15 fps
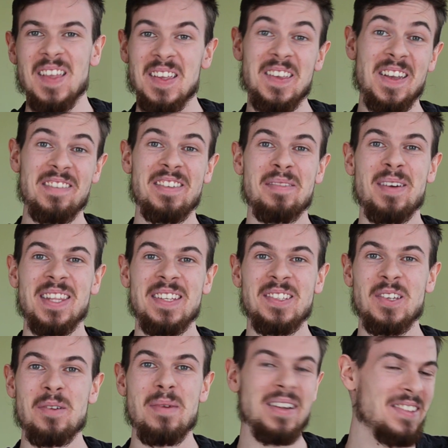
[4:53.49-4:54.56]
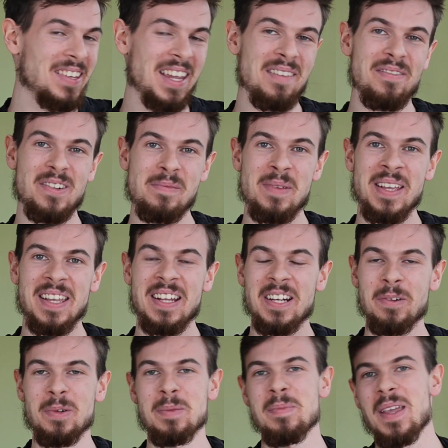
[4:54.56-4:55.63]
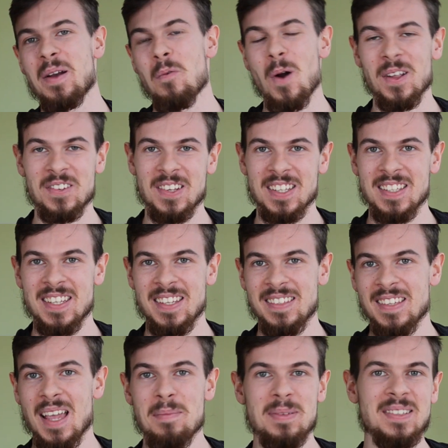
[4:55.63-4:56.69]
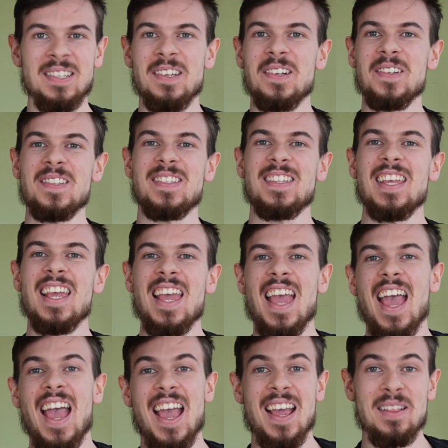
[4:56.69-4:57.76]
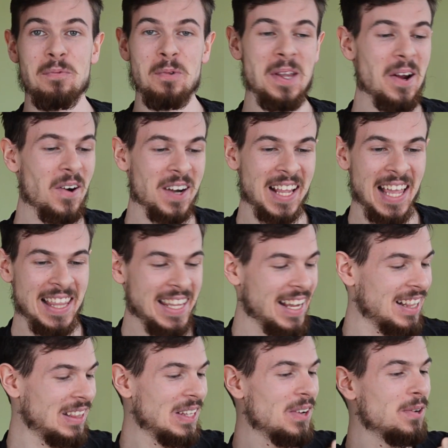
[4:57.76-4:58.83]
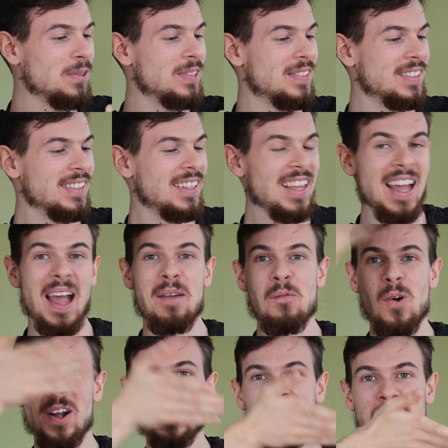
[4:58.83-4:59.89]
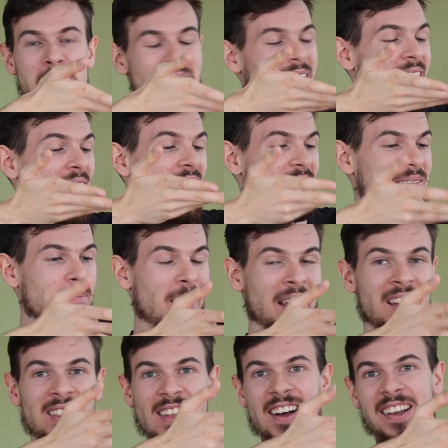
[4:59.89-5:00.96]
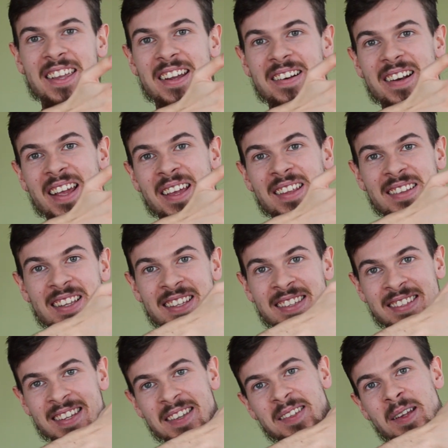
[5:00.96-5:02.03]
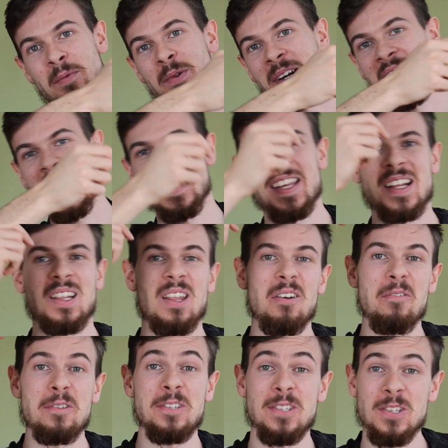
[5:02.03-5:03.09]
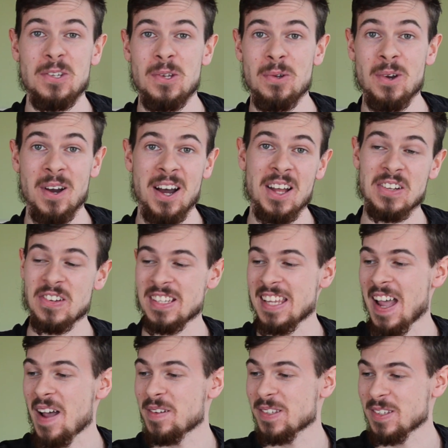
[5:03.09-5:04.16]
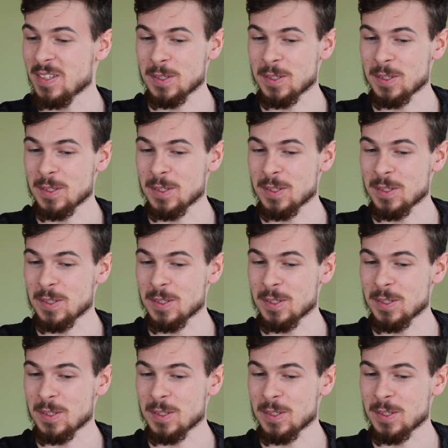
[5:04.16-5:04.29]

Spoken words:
Thank you everybody so much again for being here with me and watching these episodes. And we are getting close. I'm watching my clock here, and it says that we're getting close to 100,000